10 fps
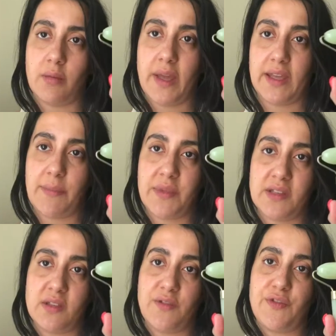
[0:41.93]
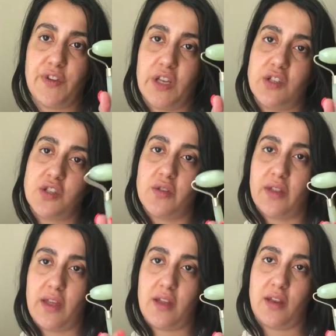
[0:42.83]
I kept this in the fridge so
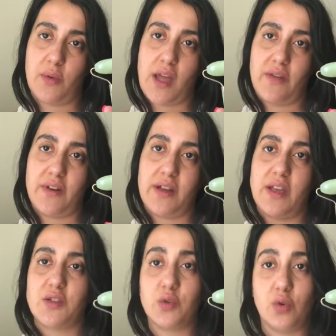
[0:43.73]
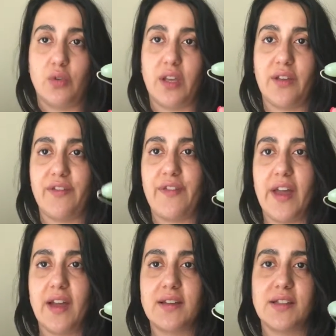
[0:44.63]
that it would have a nice cooling
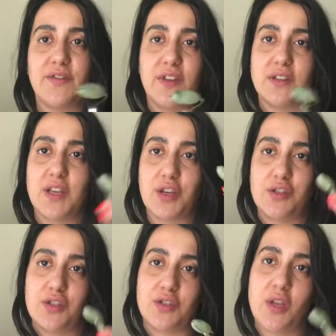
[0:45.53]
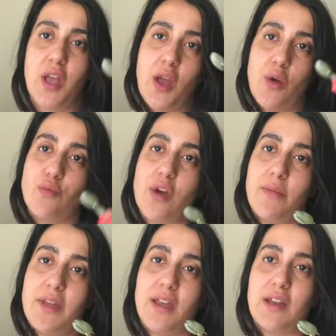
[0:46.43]
effect. It feels like you're just
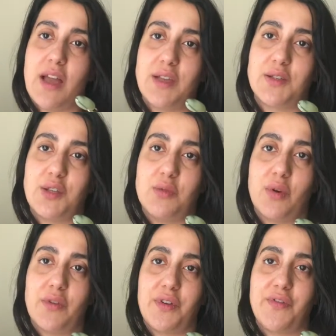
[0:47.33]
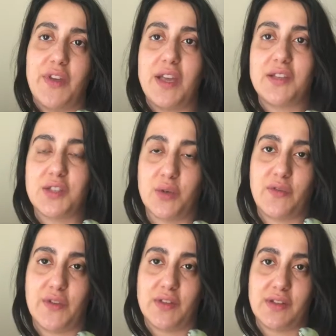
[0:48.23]
rubbing an ice cube over your face, so it
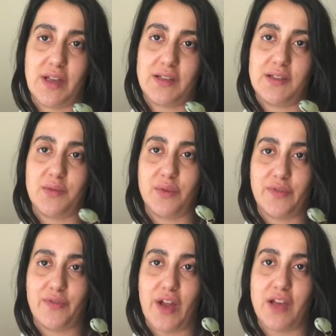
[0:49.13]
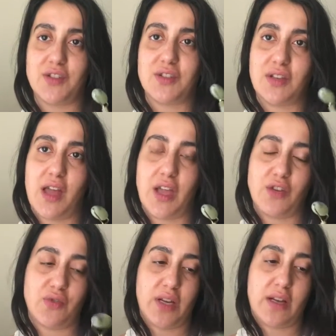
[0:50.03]
feels nice and refreshed and
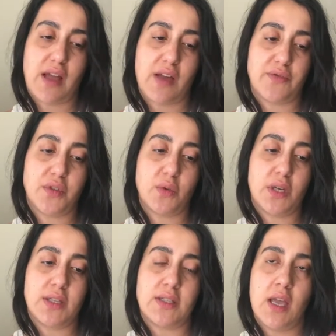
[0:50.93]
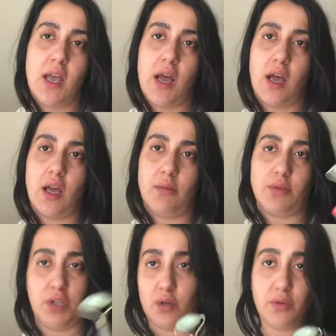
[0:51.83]
hydrated afterwards.
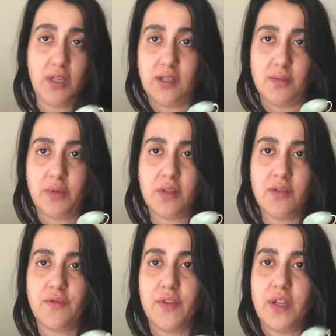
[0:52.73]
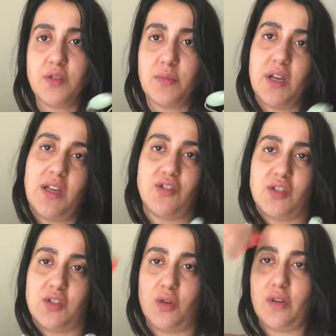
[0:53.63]
You don't need to put it in the fridge, but it's
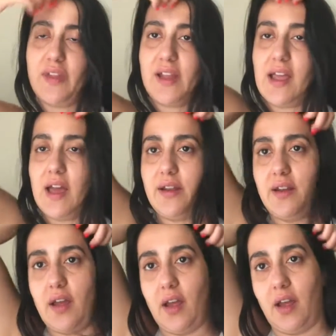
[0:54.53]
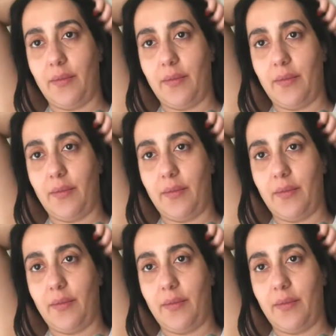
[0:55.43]
just sort of like an added